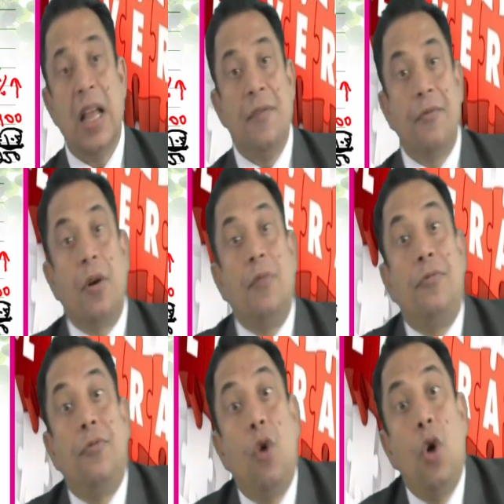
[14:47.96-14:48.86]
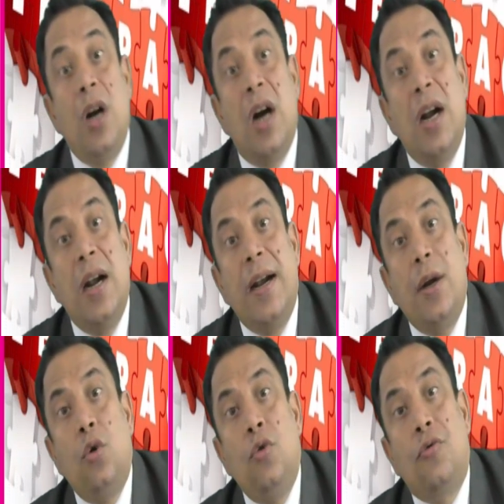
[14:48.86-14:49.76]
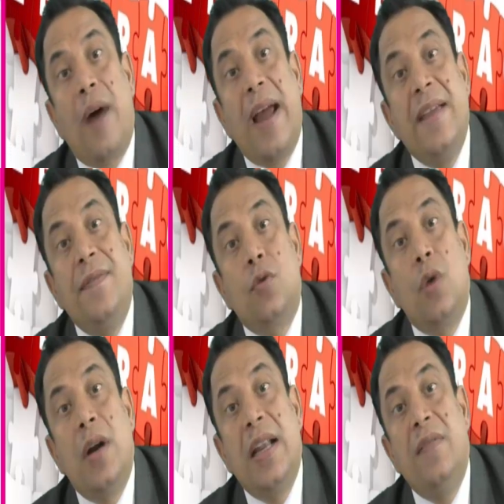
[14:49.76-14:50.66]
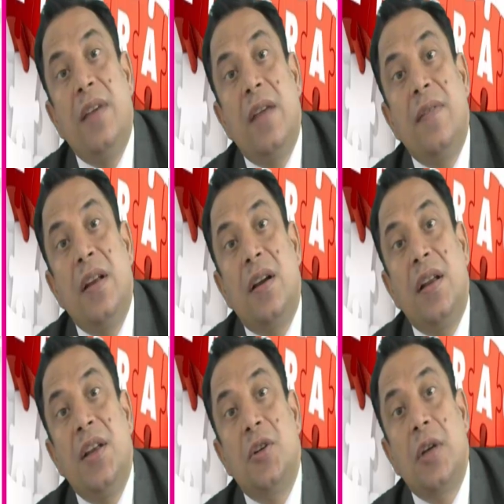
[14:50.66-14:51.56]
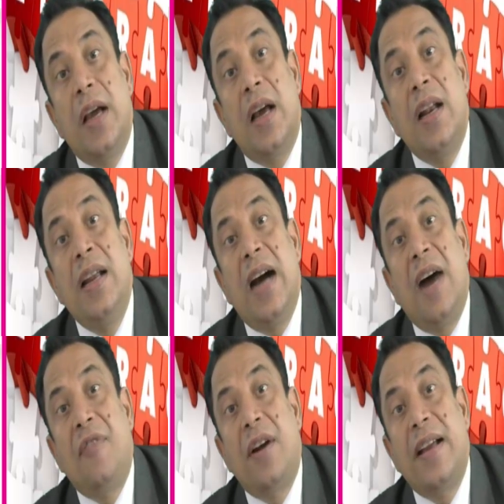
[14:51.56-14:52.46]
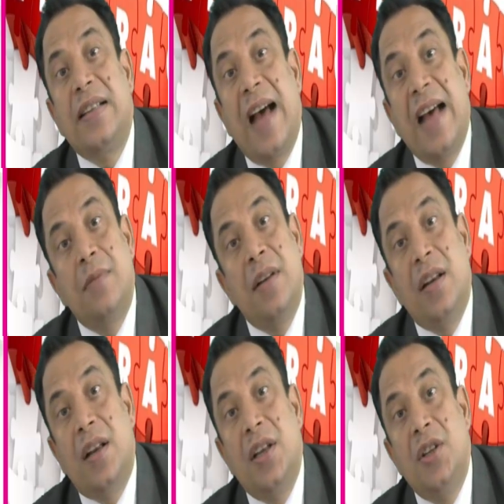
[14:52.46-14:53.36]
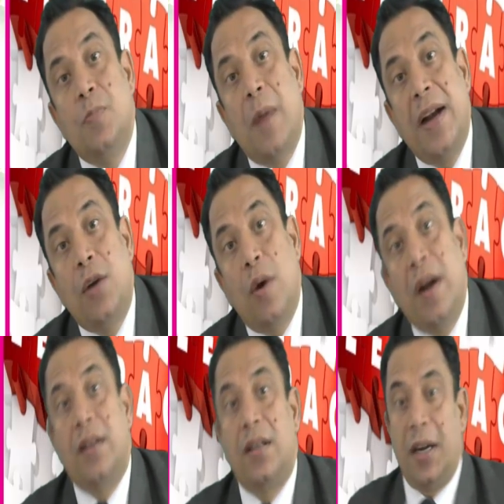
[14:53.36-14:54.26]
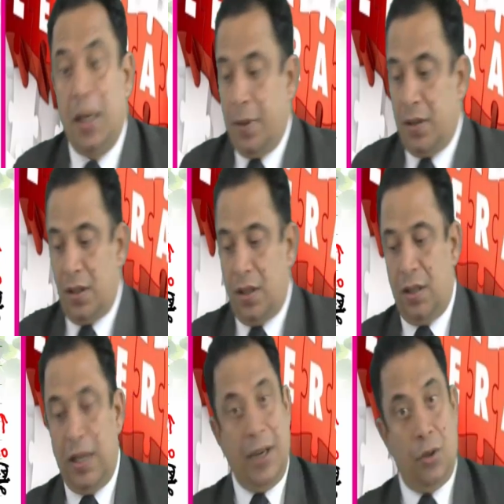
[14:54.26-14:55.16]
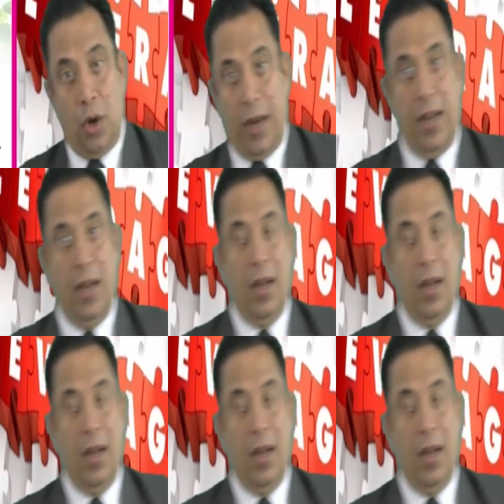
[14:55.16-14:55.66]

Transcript: from 400 to 520 we have increased. Earning after tax has been increased by 30%. That is okay.